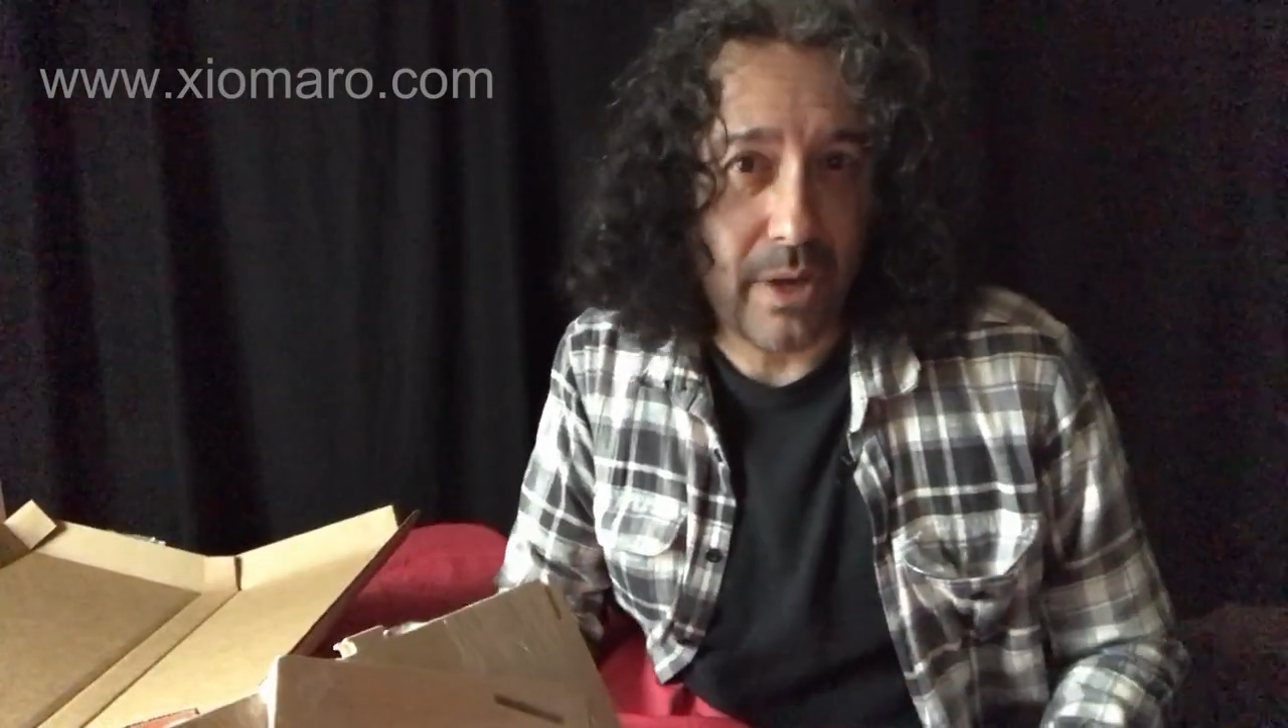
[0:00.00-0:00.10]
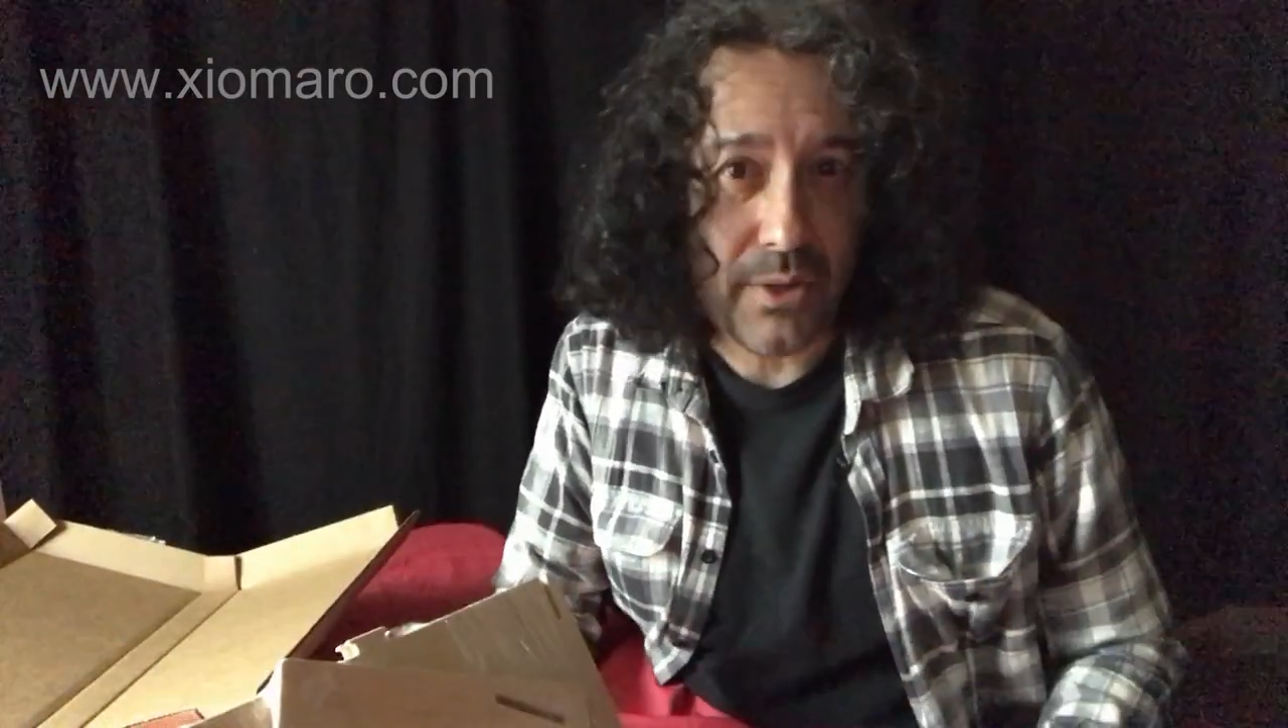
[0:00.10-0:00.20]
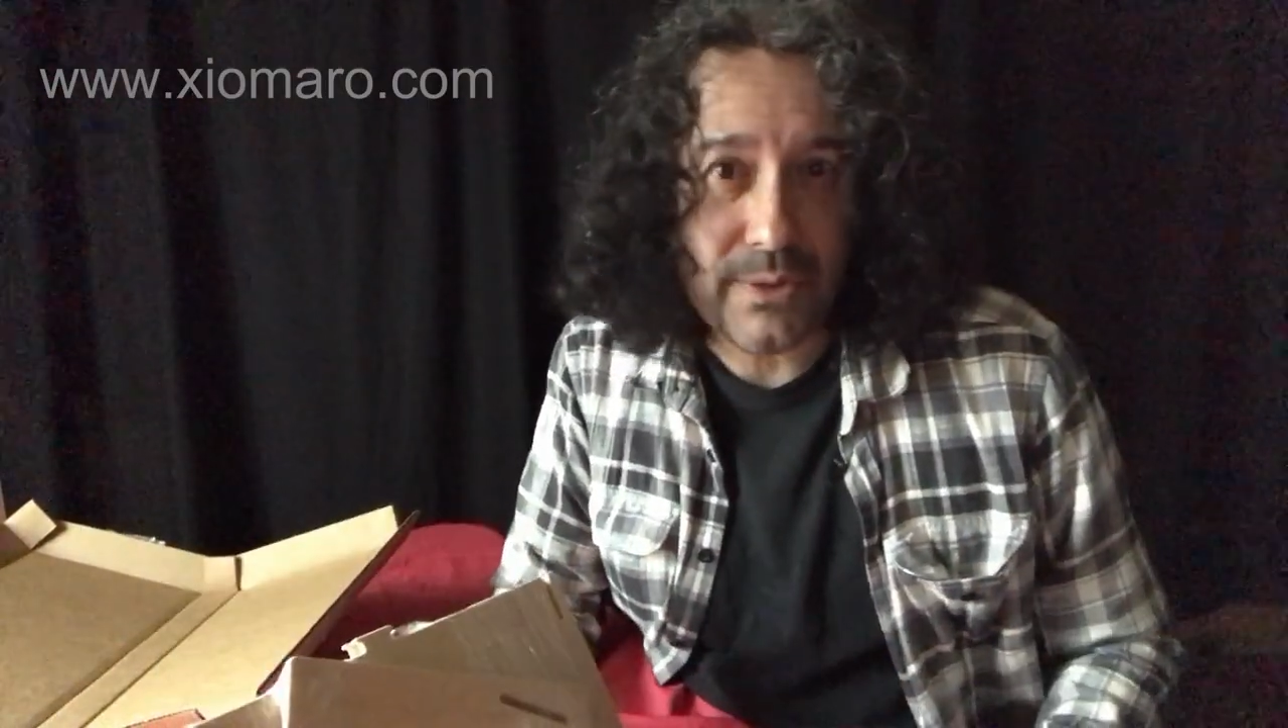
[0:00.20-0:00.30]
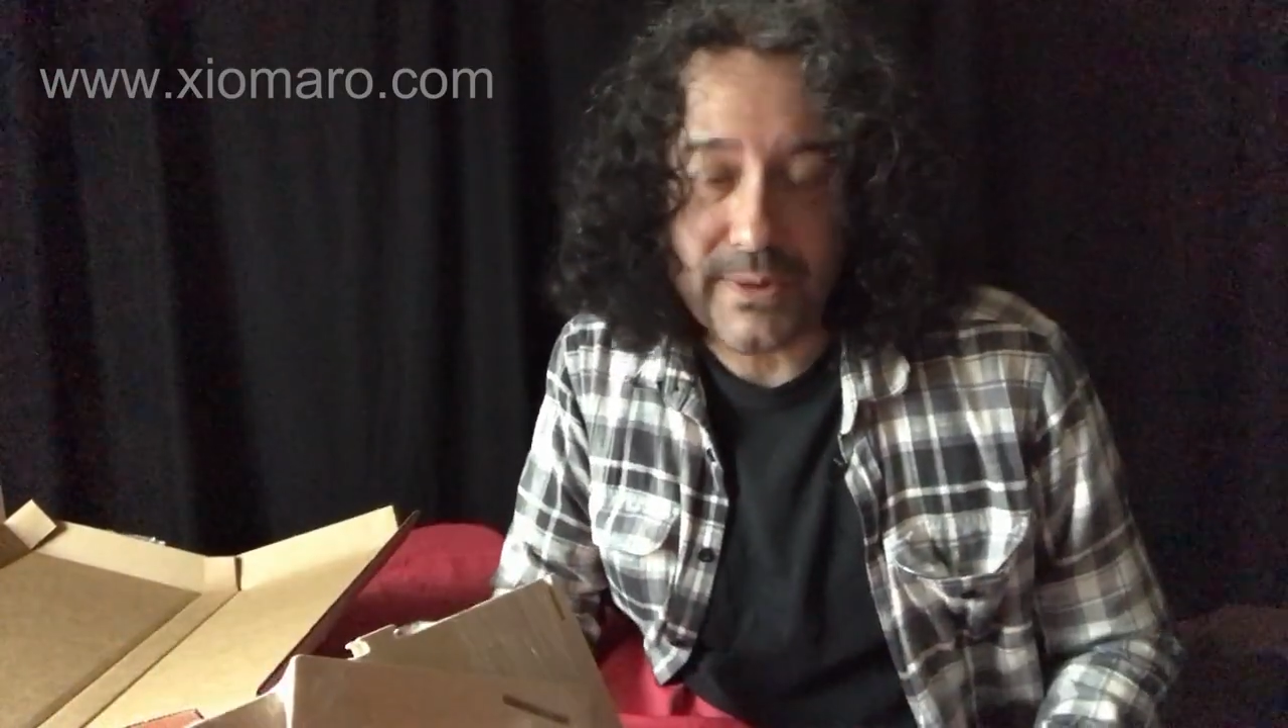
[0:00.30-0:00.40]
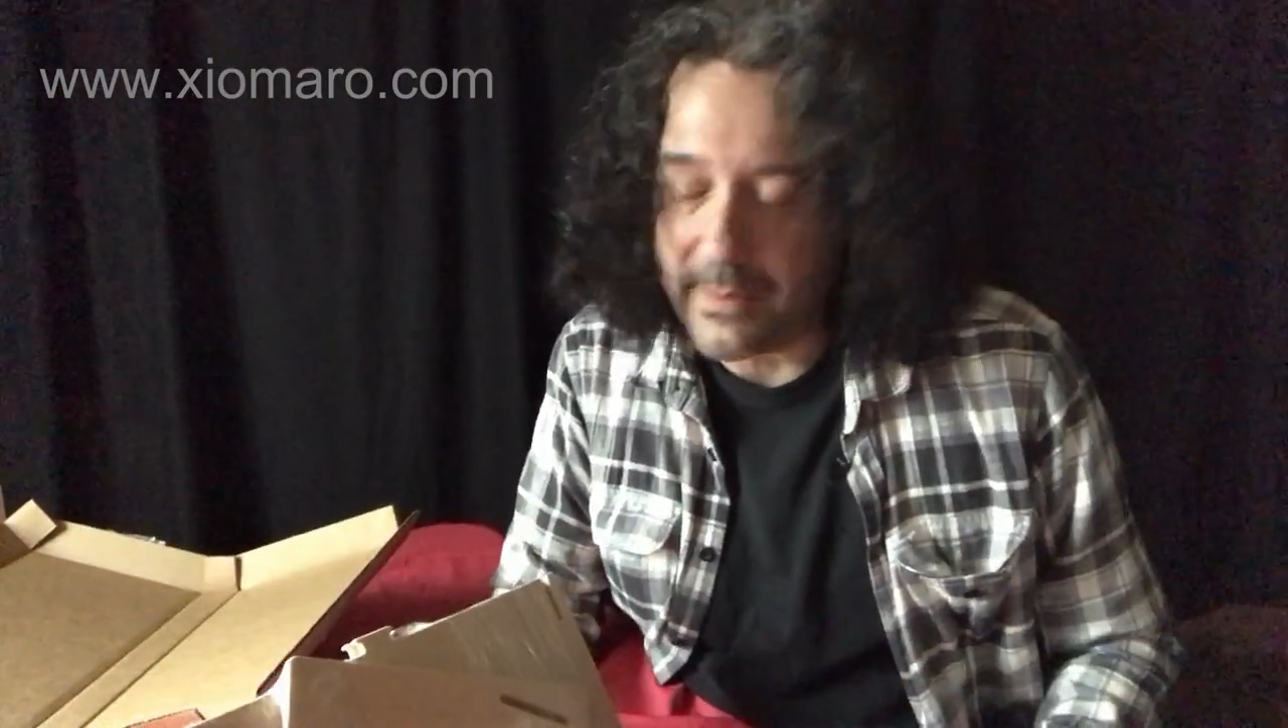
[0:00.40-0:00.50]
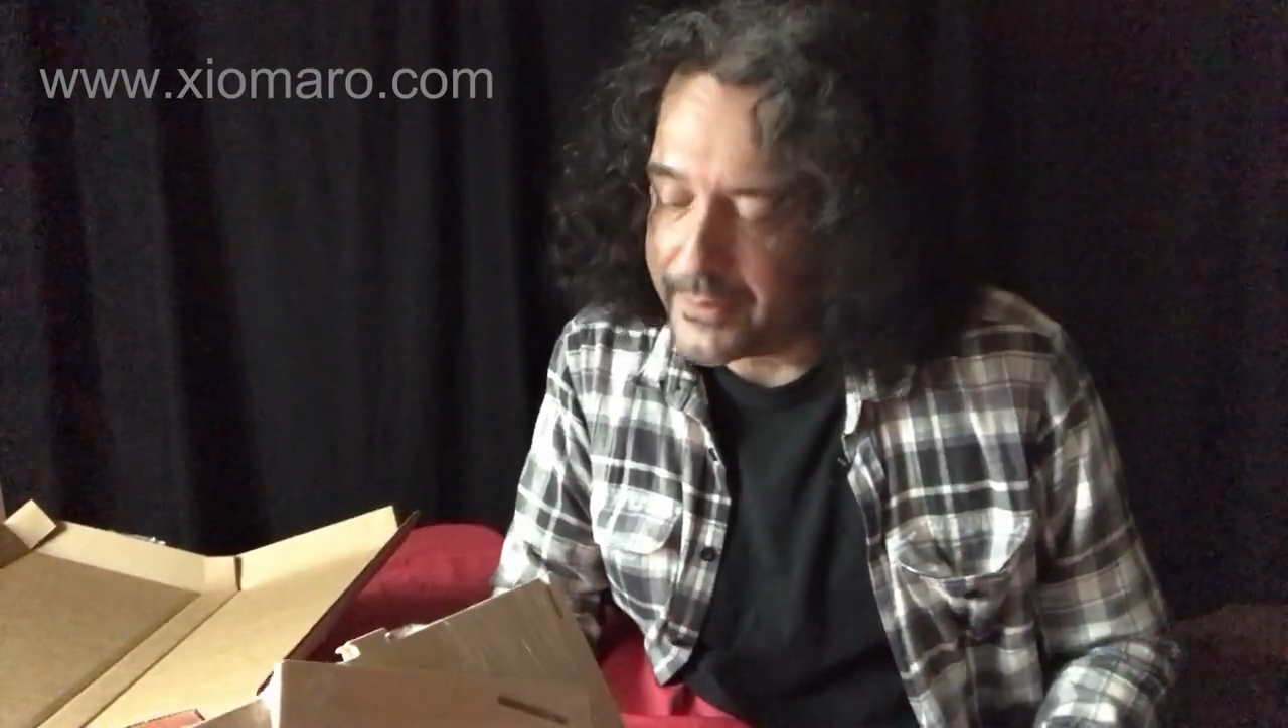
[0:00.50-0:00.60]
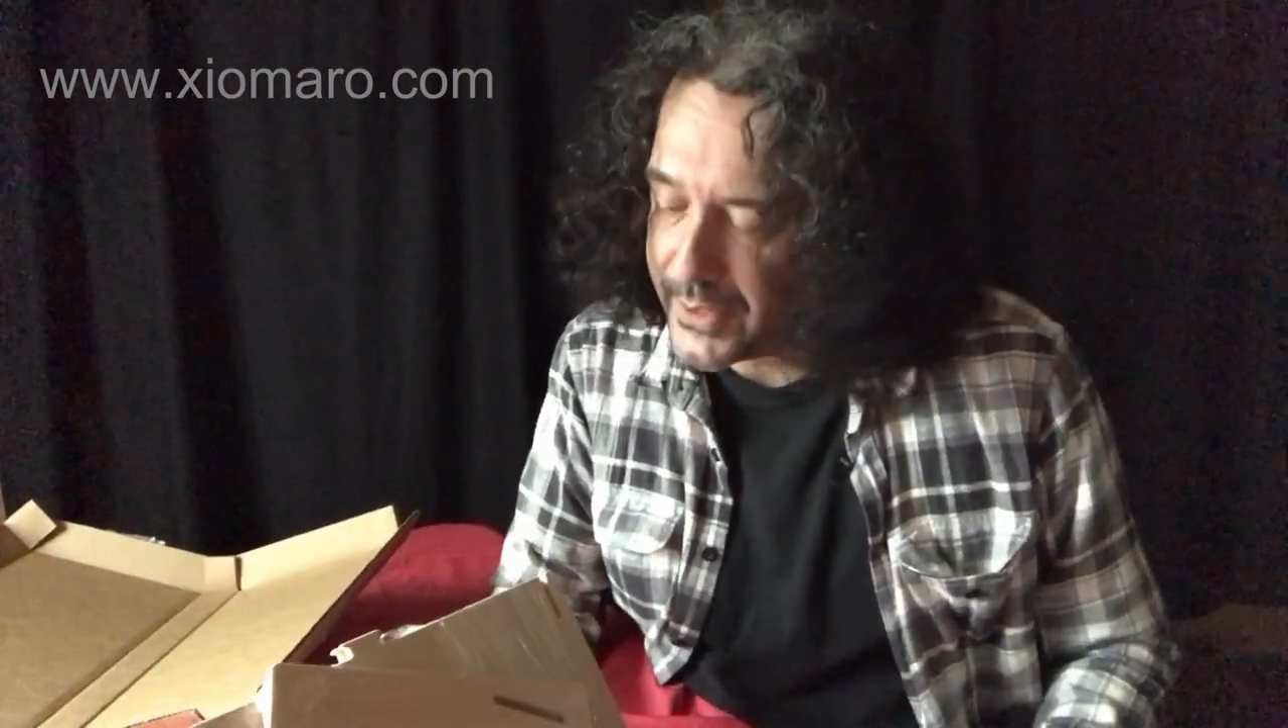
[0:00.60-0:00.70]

purchase them.